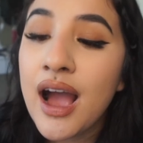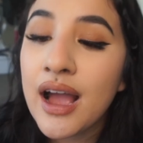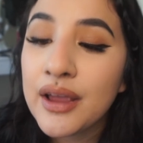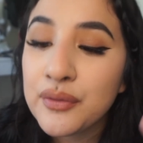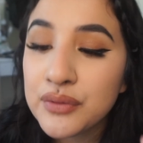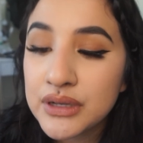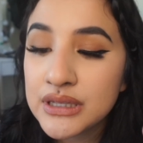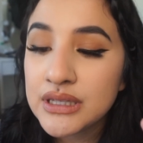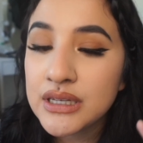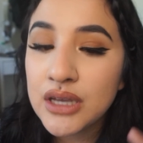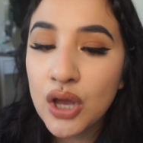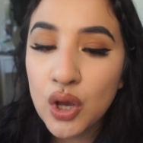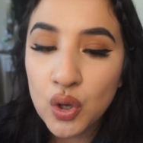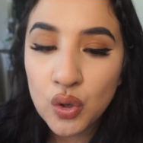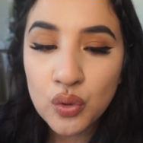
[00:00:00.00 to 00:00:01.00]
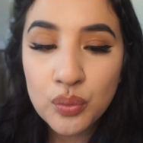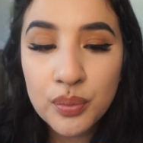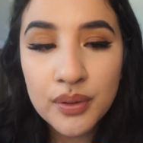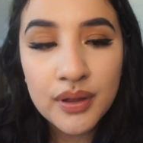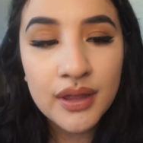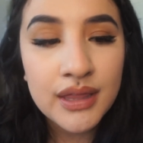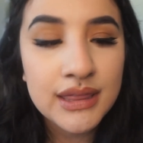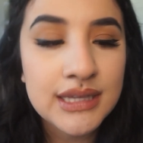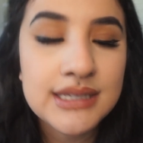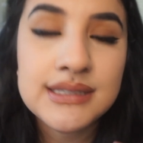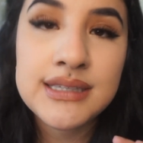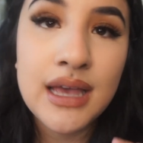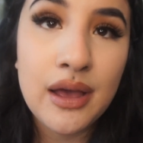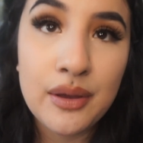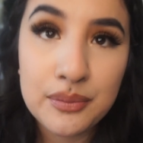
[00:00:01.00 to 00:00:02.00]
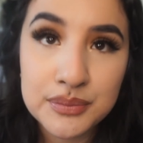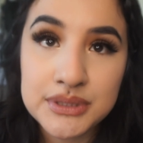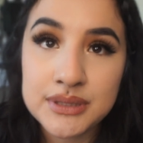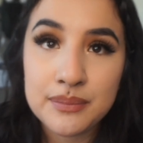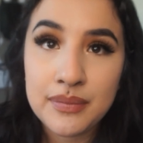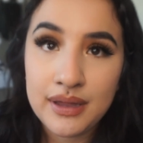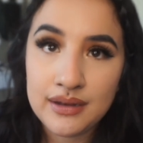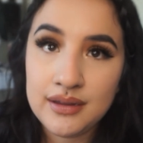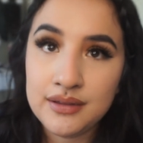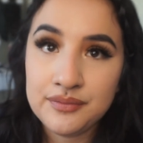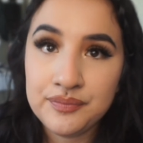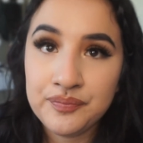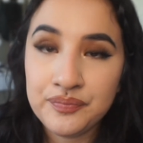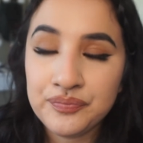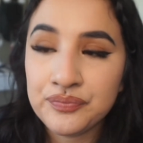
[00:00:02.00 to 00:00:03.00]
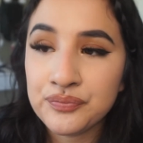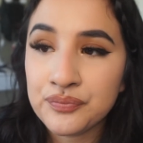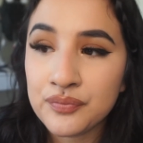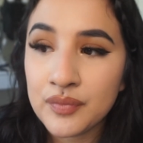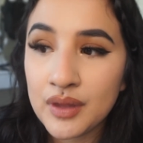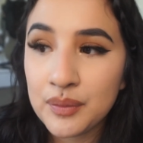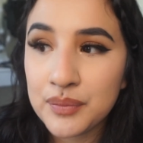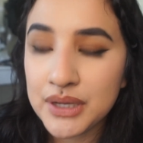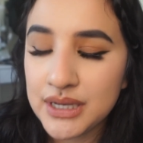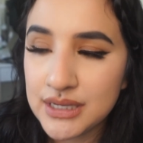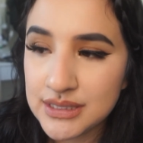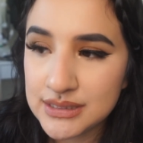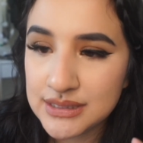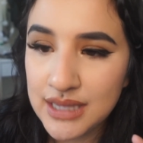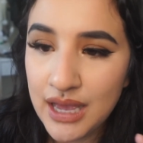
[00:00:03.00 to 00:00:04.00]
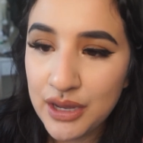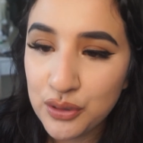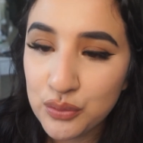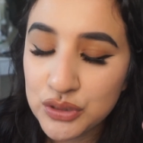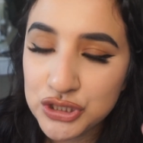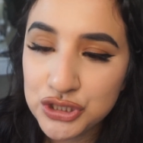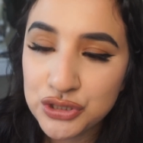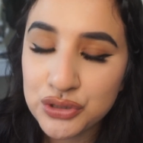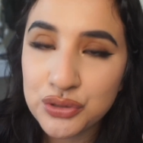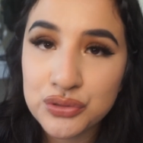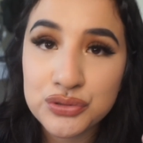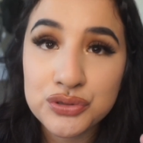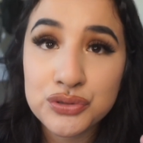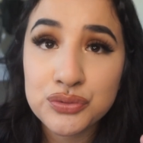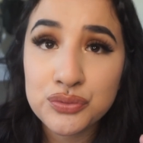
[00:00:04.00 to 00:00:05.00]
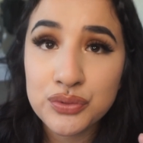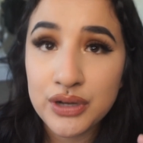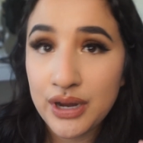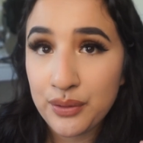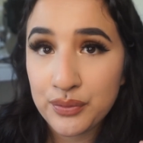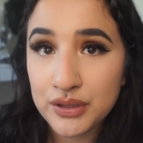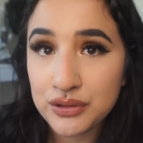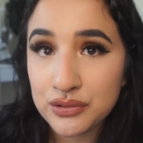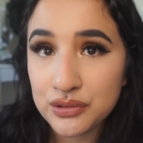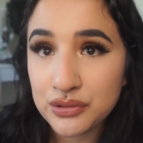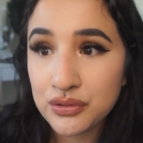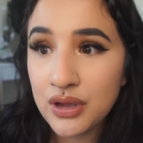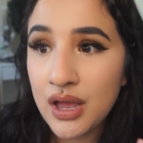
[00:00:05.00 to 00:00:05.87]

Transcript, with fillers: I really hope this helps somebody because I don't want you to go through what I went through.